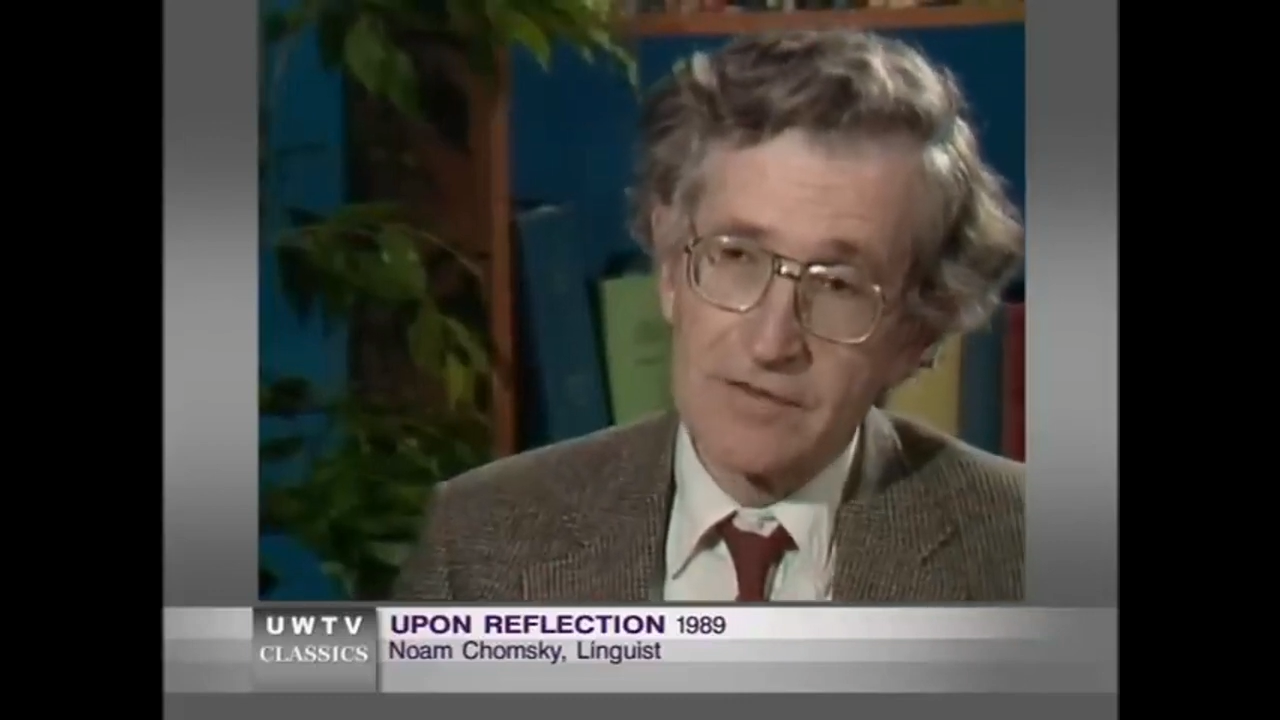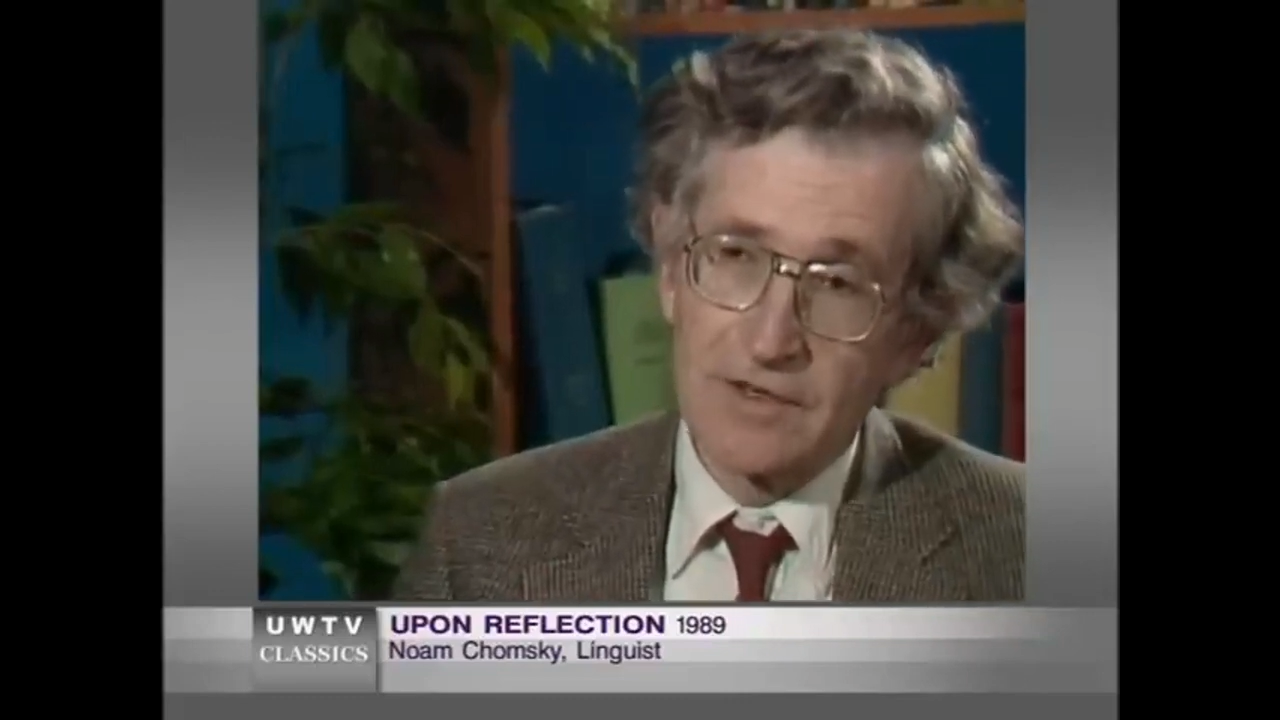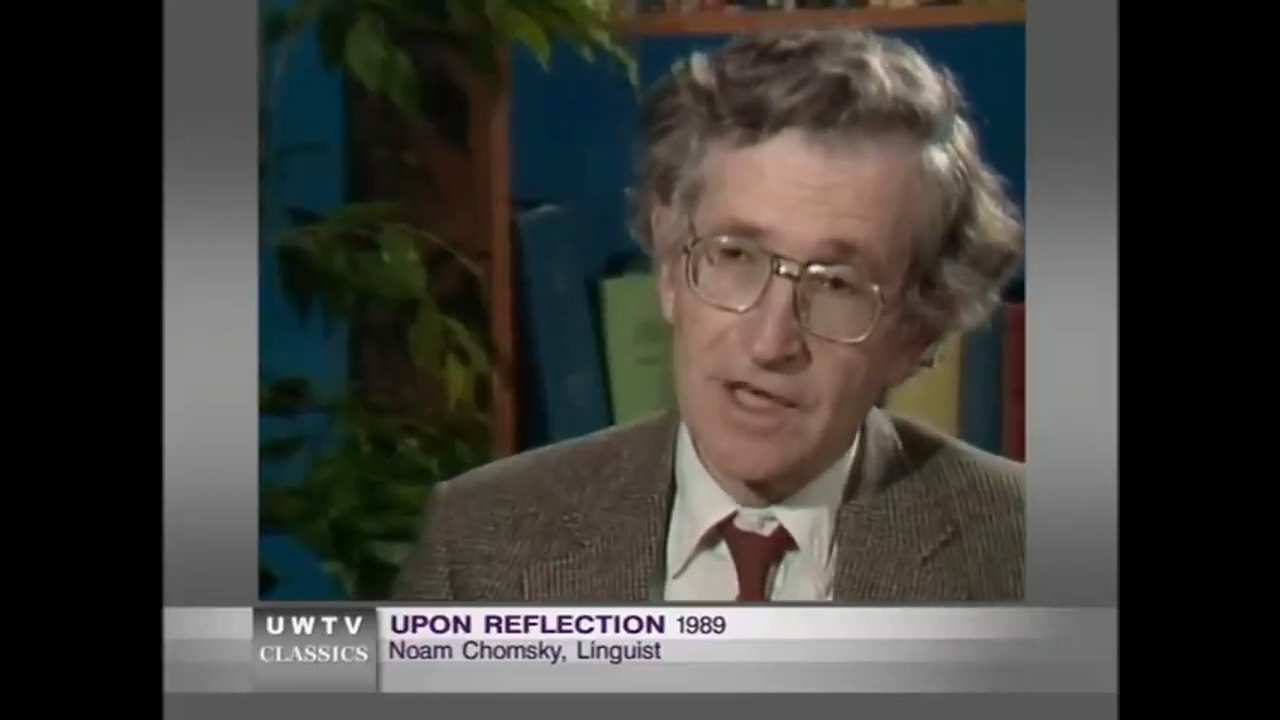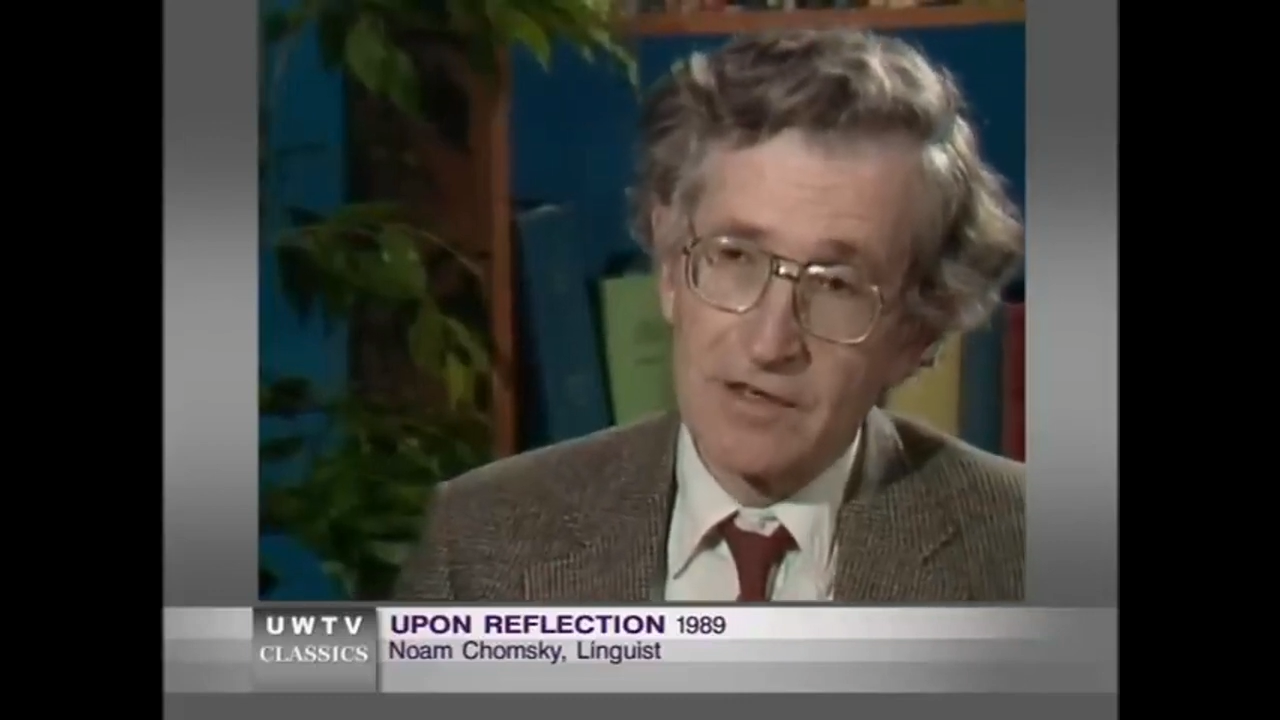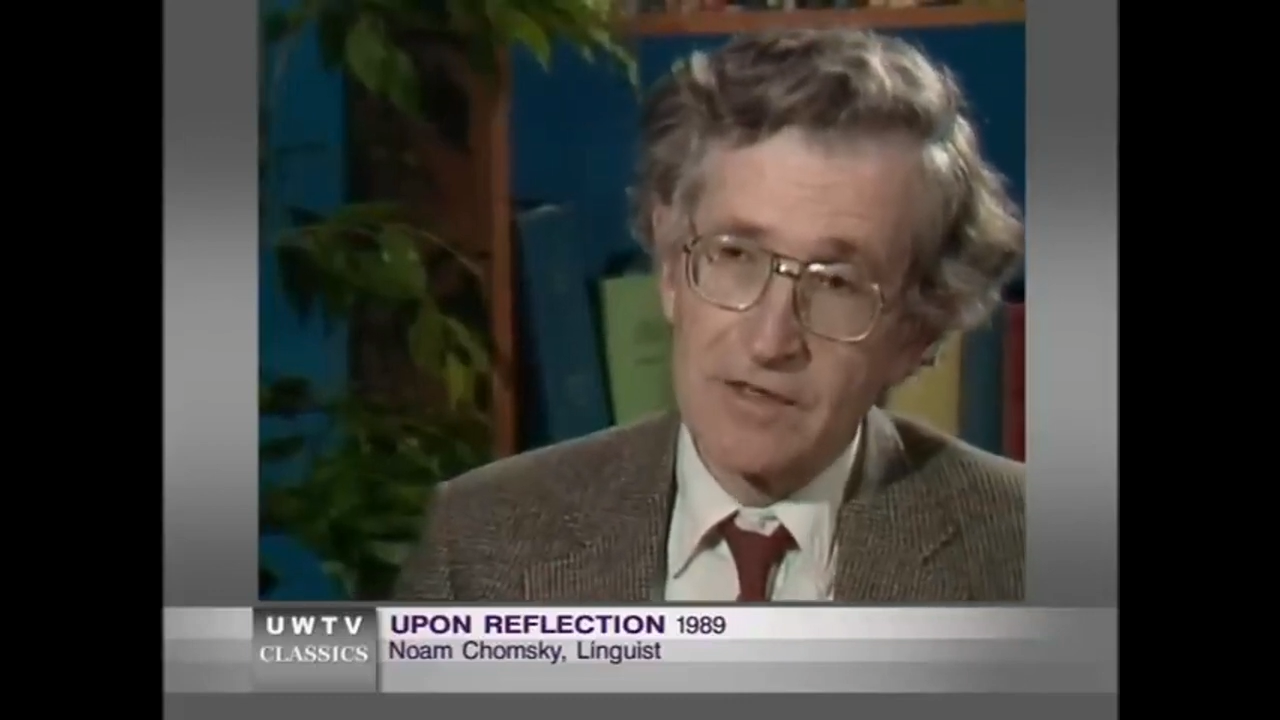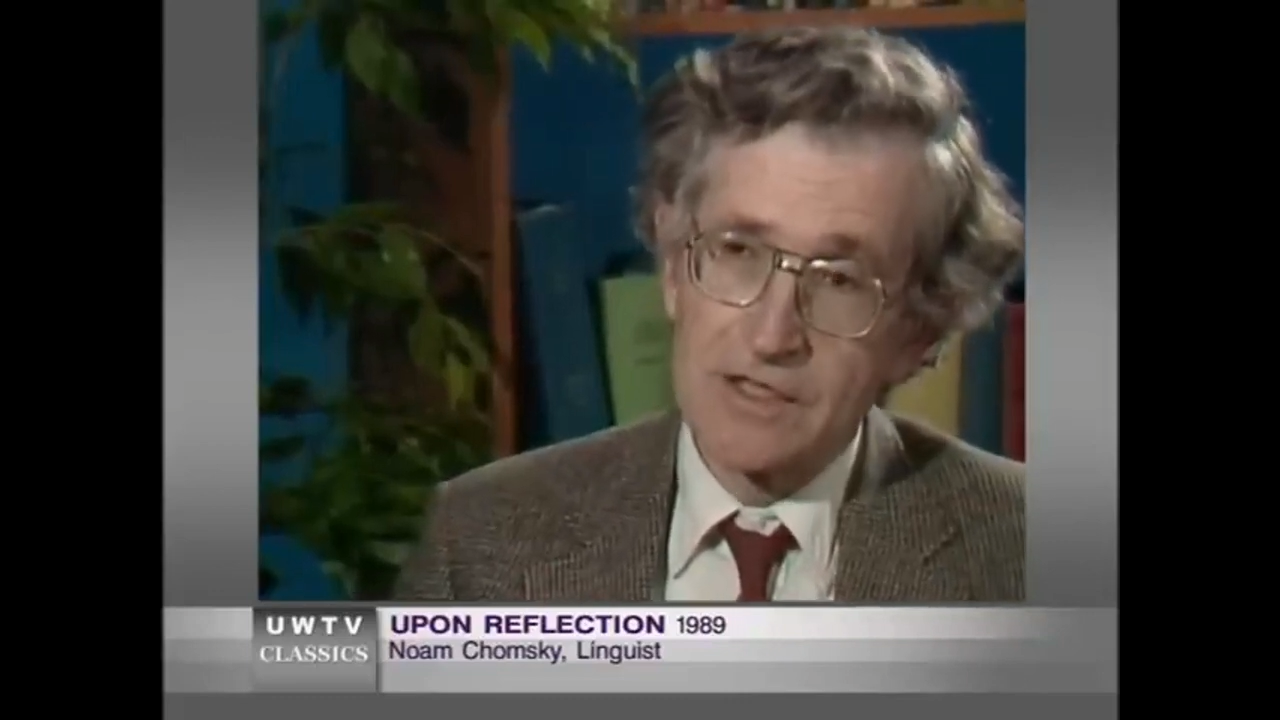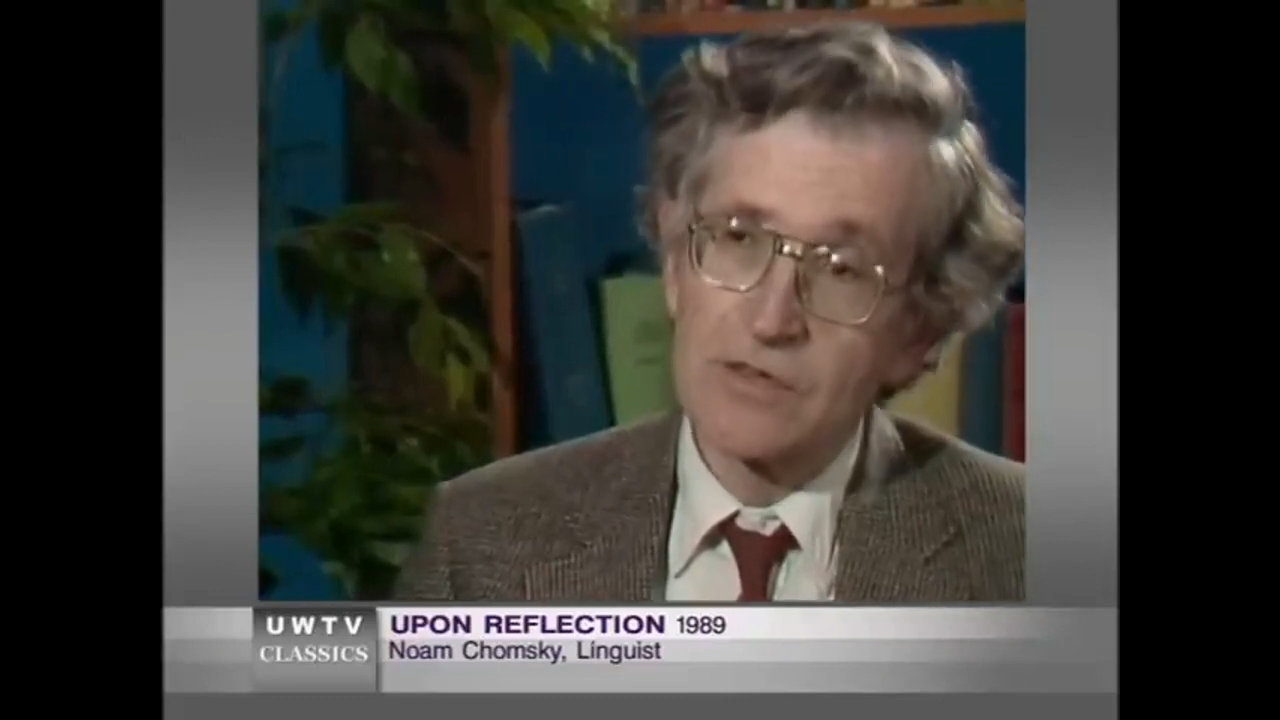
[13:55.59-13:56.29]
of language